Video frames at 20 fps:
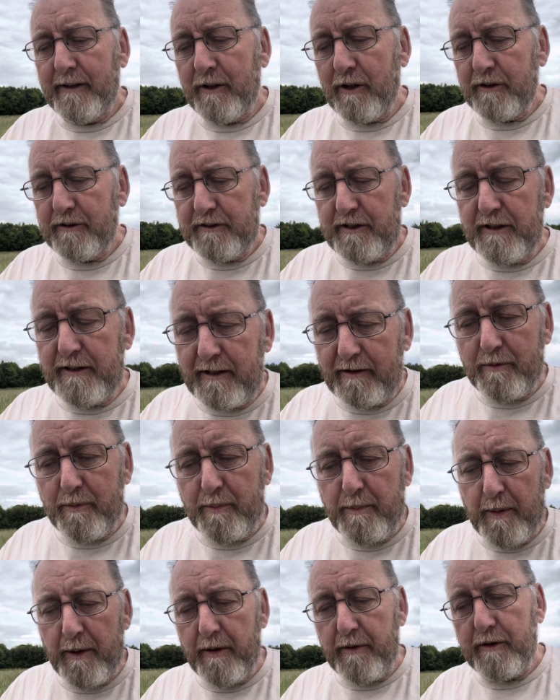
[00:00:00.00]
I did have a
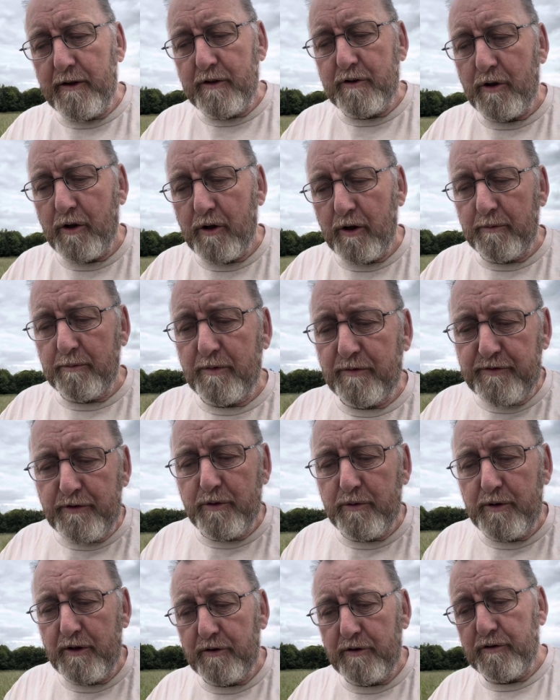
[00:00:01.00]
period of time a few
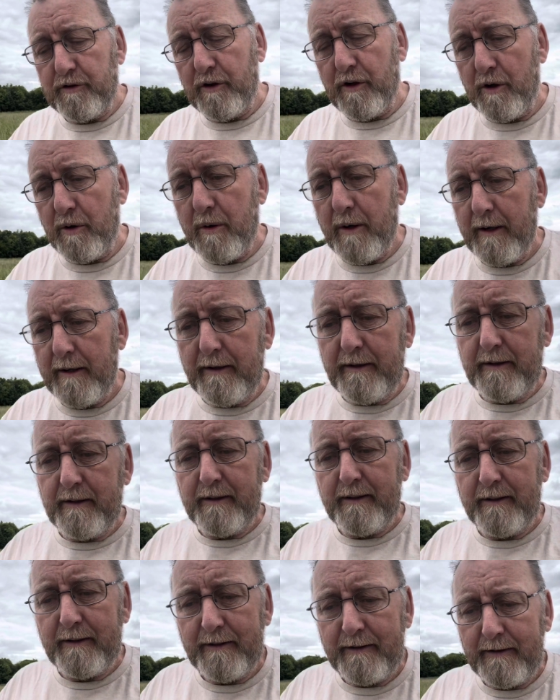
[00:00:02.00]
years ago
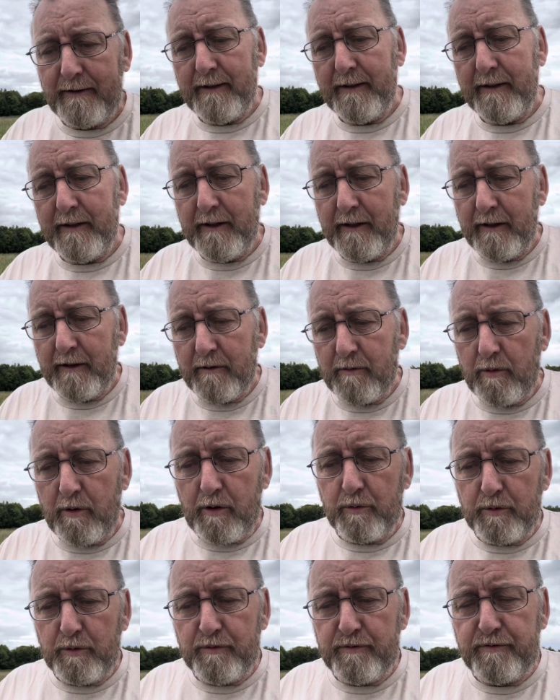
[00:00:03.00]
where
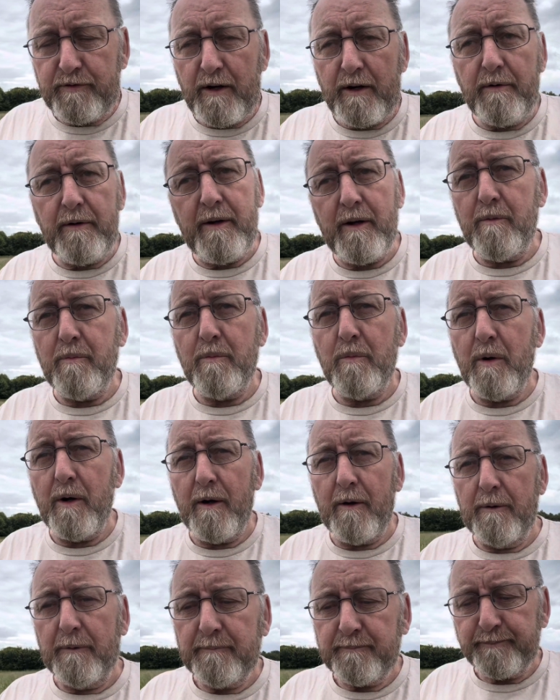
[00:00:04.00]
I was very
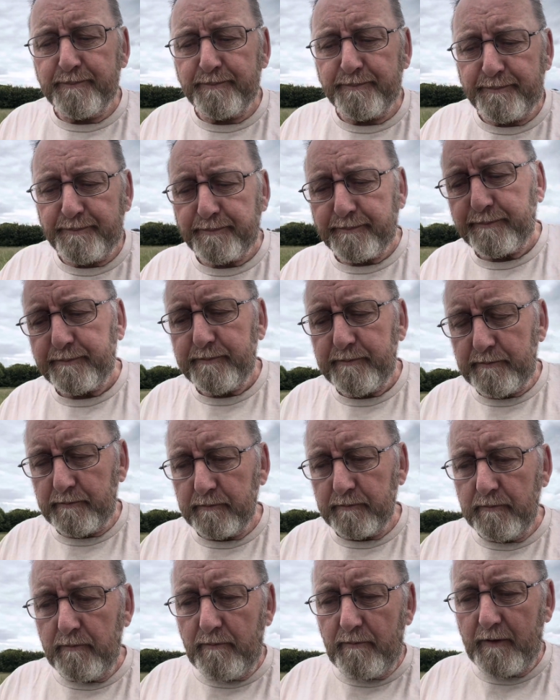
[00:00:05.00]
unwell.
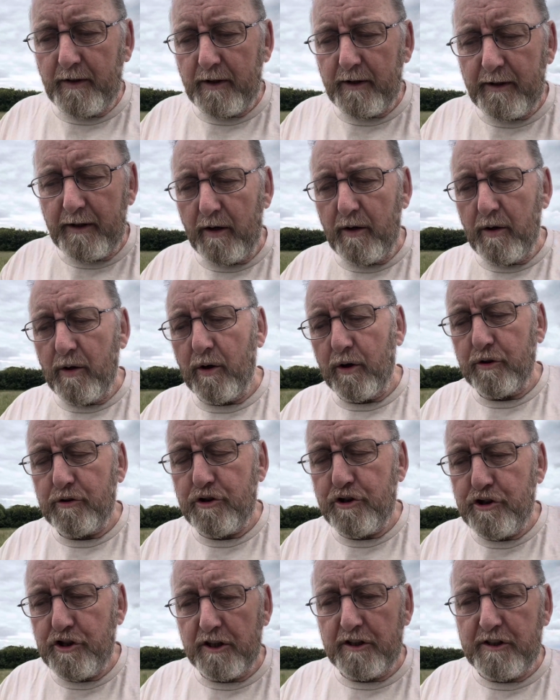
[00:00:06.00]
I had a lot of
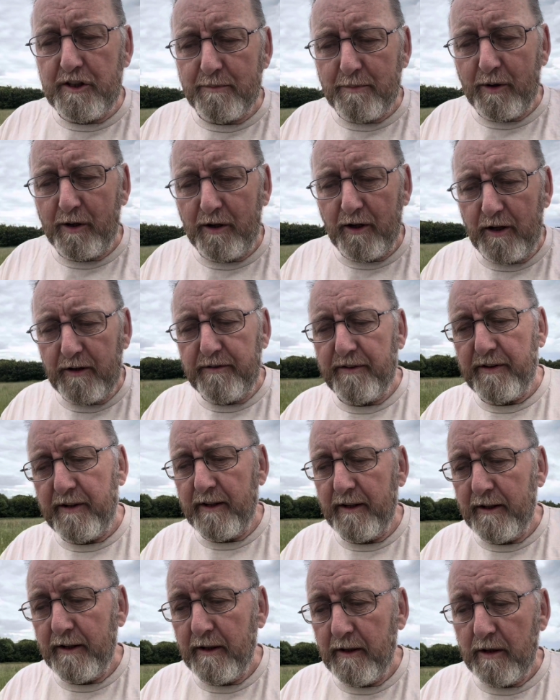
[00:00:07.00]
shit in my life,
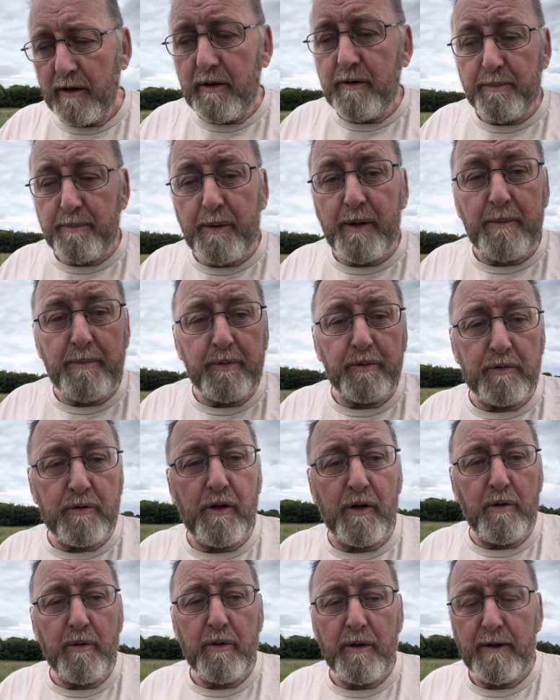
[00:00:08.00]
like people
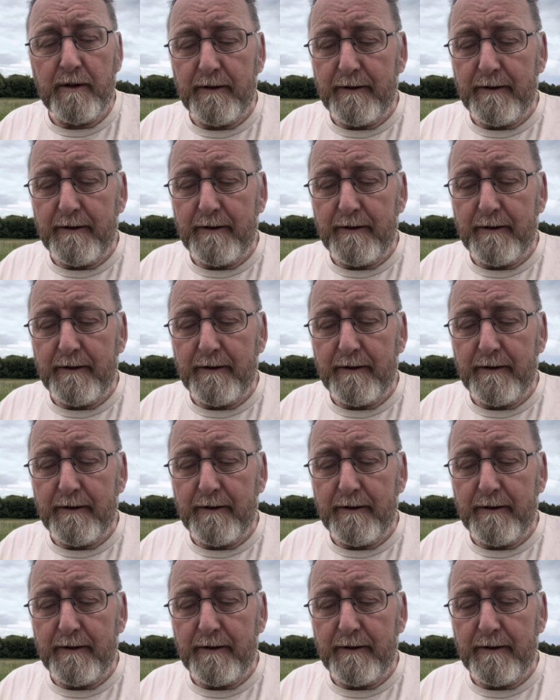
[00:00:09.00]
do.